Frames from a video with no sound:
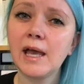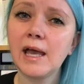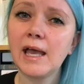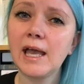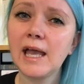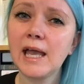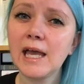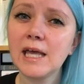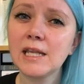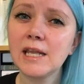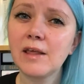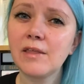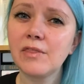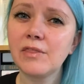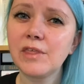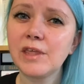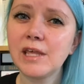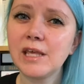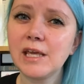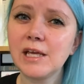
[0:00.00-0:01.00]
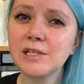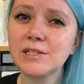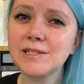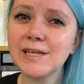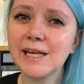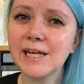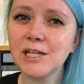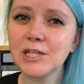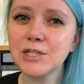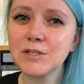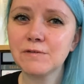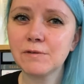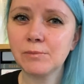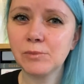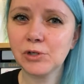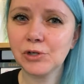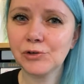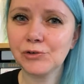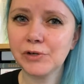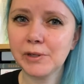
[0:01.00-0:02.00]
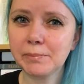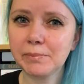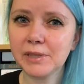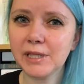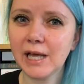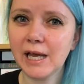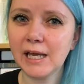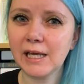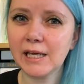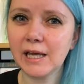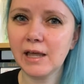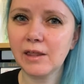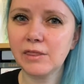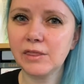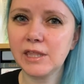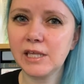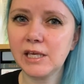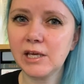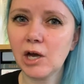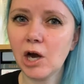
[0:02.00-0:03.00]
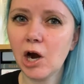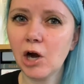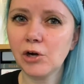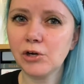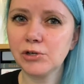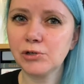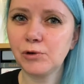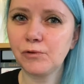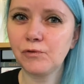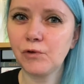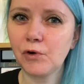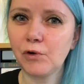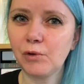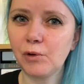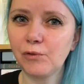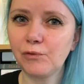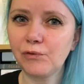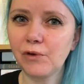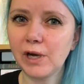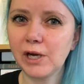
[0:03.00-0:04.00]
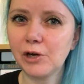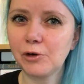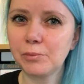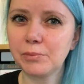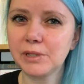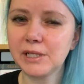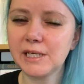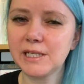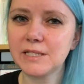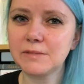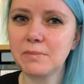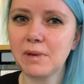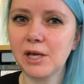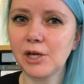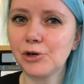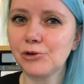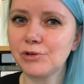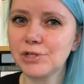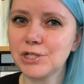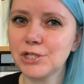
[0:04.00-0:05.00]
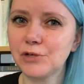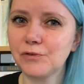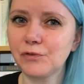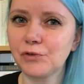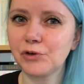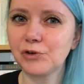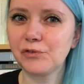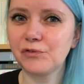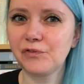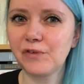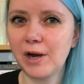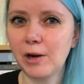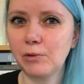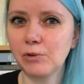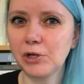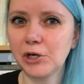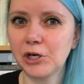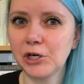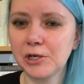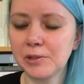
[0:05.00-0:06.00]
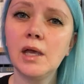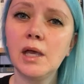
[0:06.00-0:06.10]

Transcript: and the Tales from the Crypt like the Art Nouveau Fireplace by Christopher Fowler.